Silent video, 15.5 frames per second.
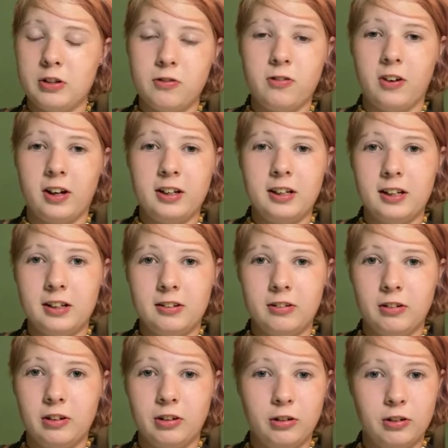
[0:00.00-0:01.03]

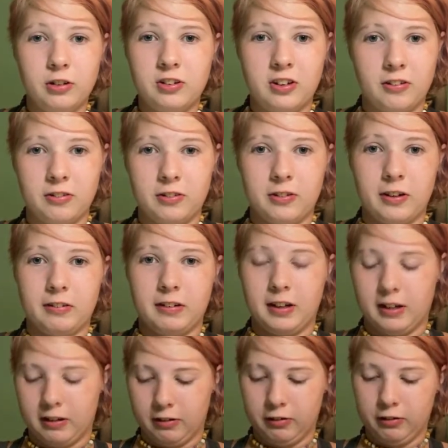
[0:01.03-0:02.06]
finding little stuff around the
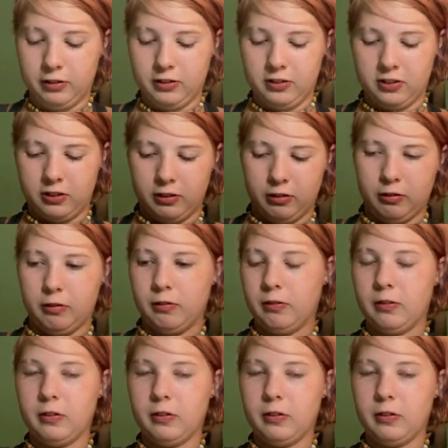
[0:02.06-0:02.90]
house to